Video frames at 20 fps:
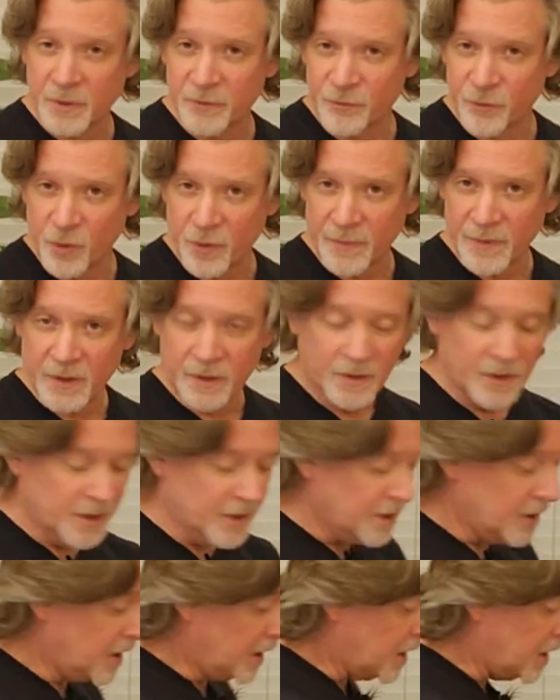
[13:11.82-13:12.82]
performer.
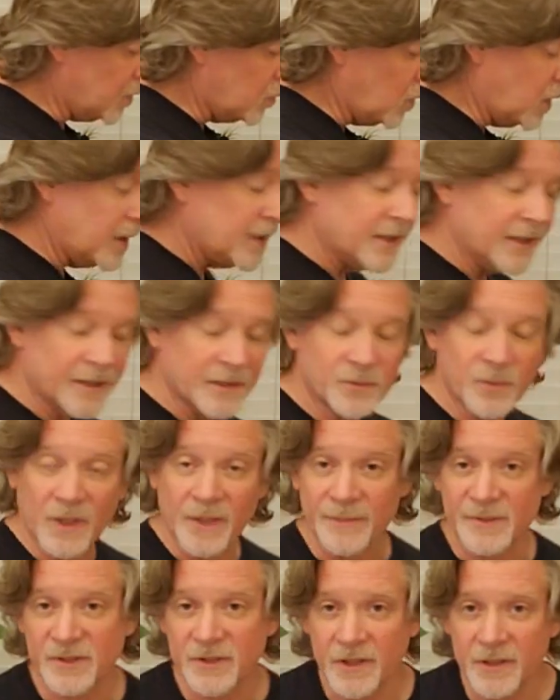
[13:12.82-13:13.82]
One is
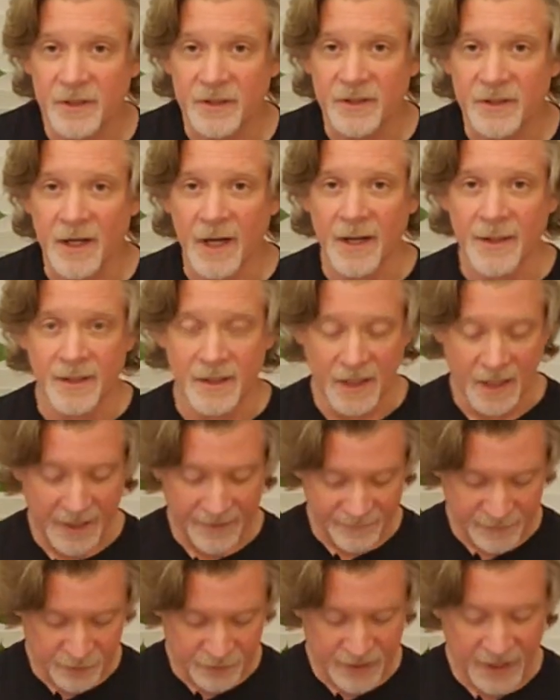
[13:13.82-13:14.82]
when I'm a singer, I
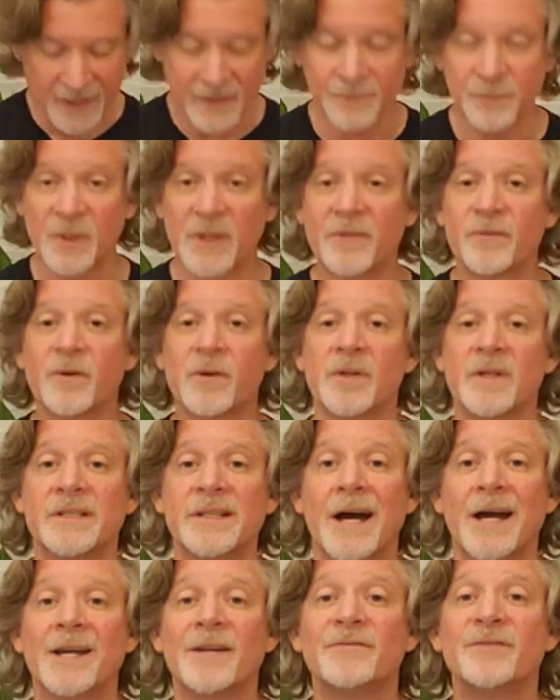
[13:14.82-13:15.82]
have learned how to breathe from the
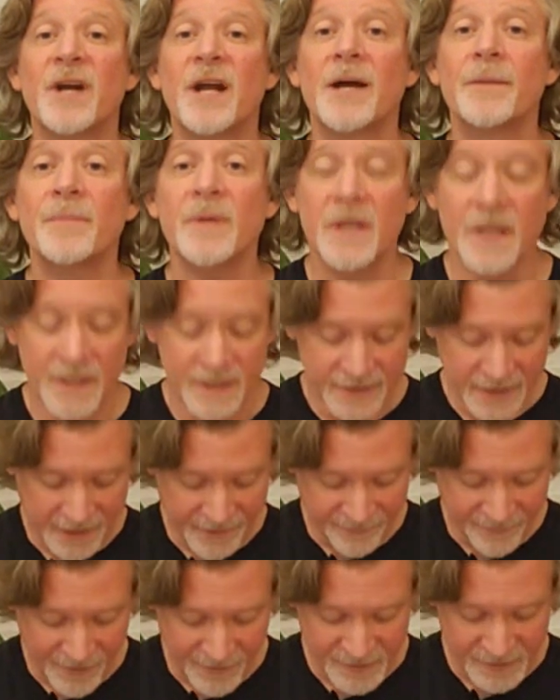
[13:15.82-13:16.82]
diaphragm.
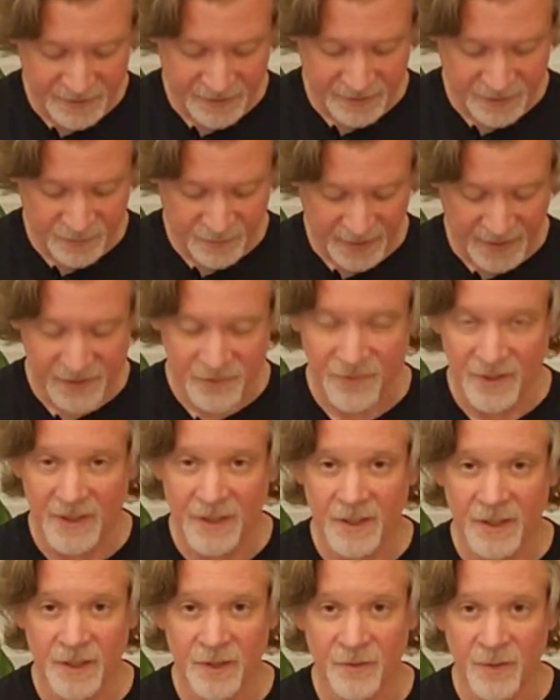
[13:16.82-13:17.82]
Diaphragm is the space right
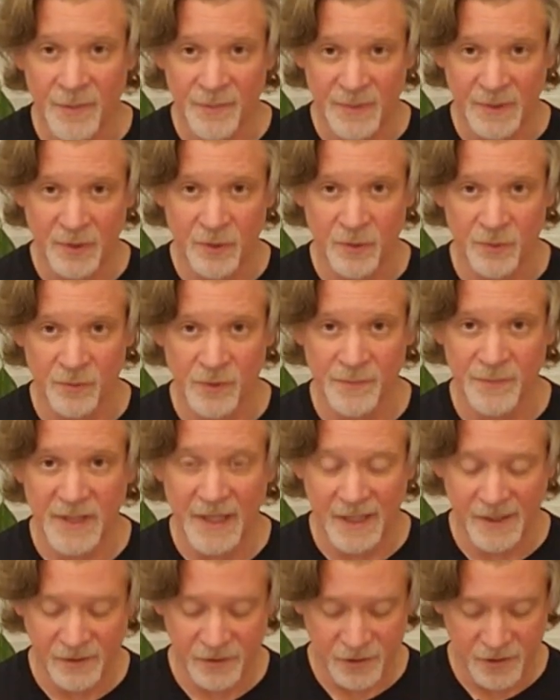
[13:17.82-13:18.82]
here, right below the rib
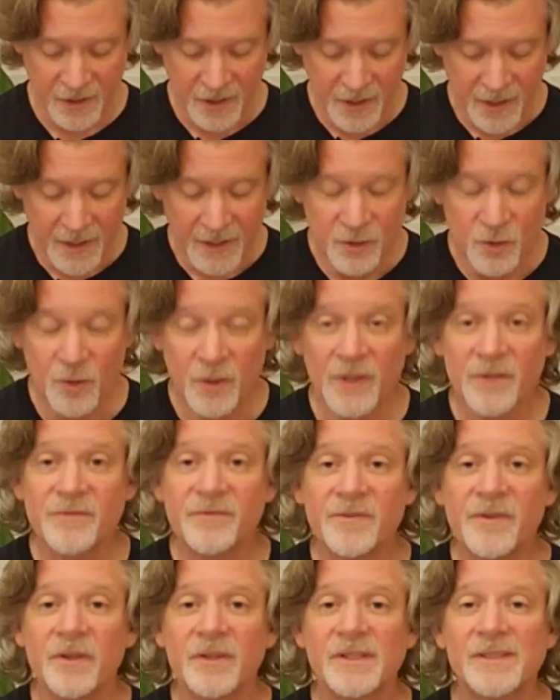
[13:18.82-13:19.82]
cage. You can
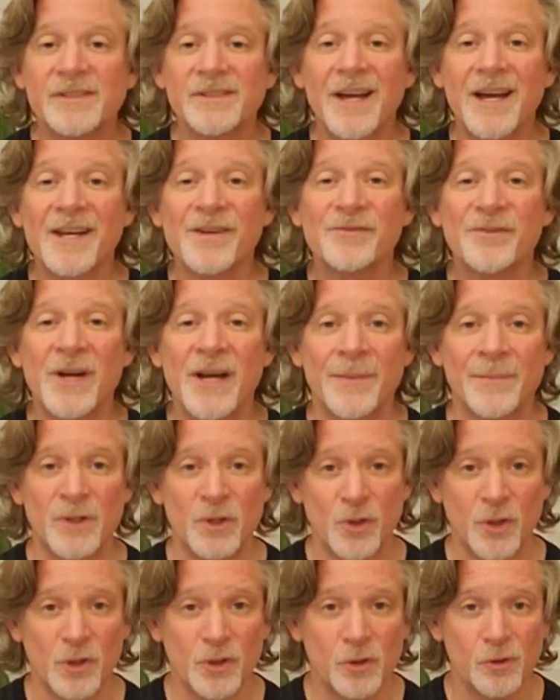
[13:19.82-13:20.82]
feel this diaphragm, and
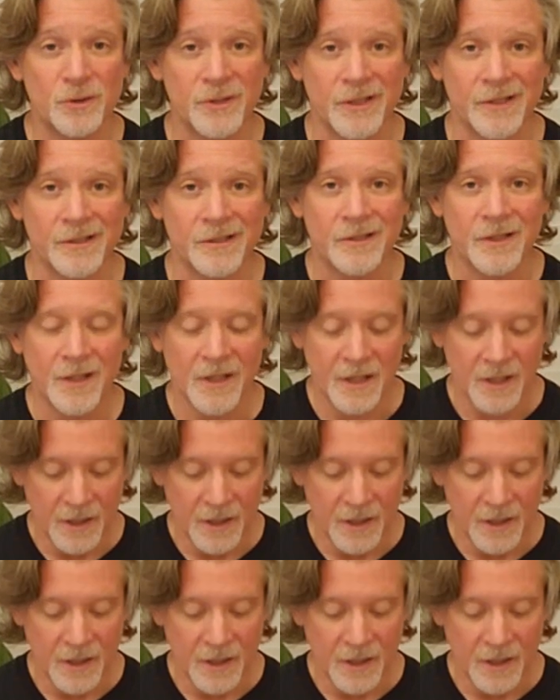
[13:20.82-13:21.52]
you can use it